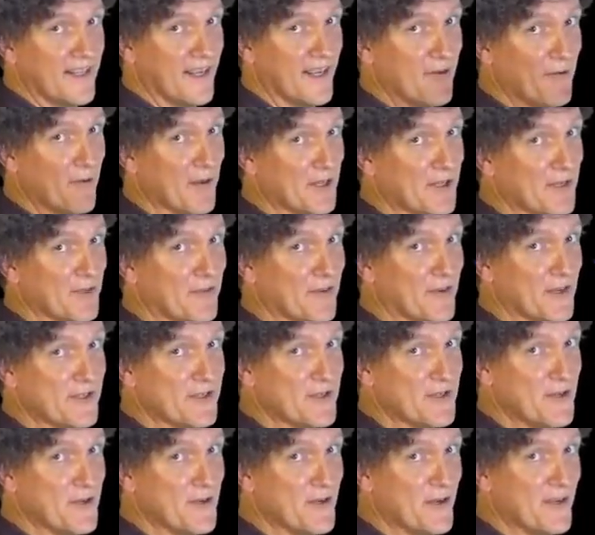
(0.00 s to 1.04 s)
And what do
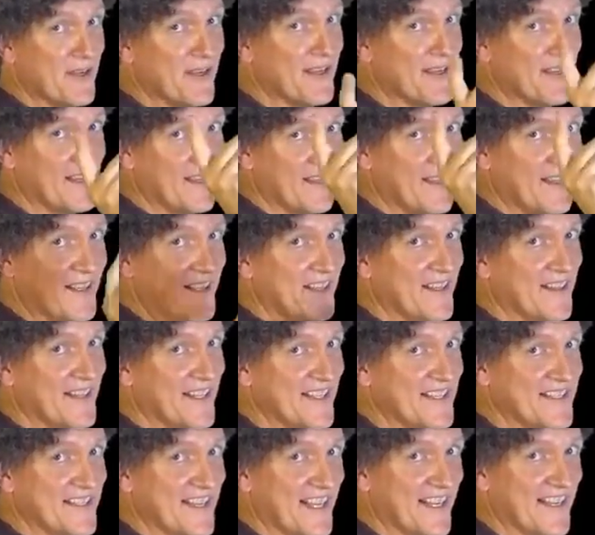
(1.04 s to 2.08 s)
friends do?
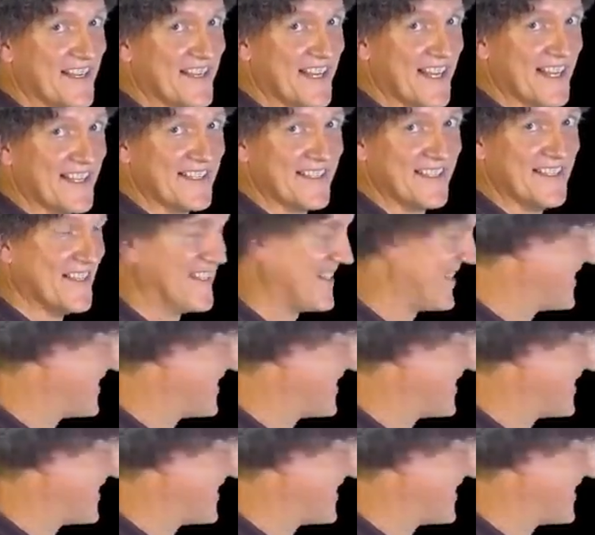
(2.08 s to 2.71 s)
They stay connected.